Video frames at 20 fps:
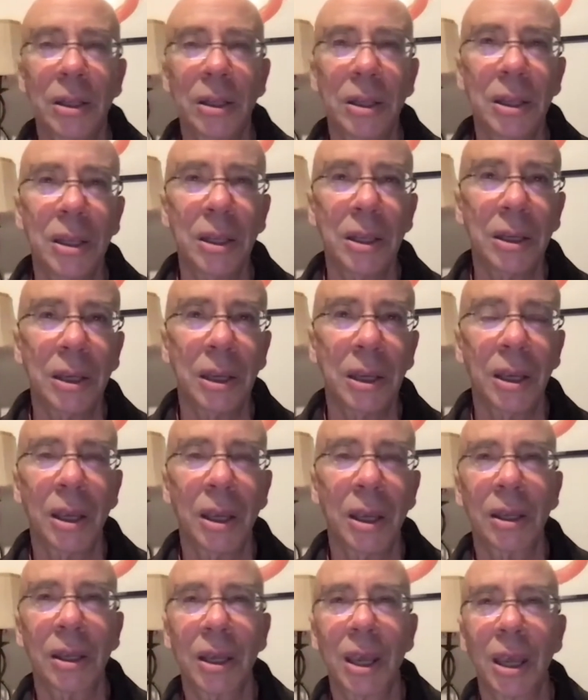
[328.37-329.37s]
the
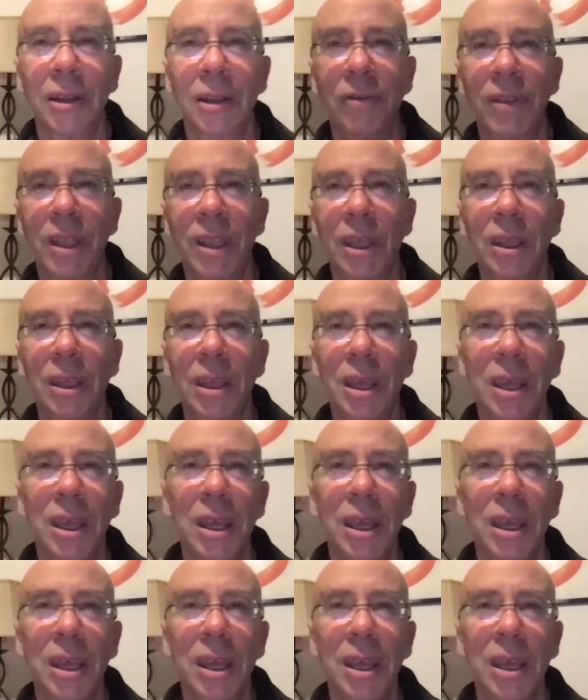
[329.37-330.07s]
kind of the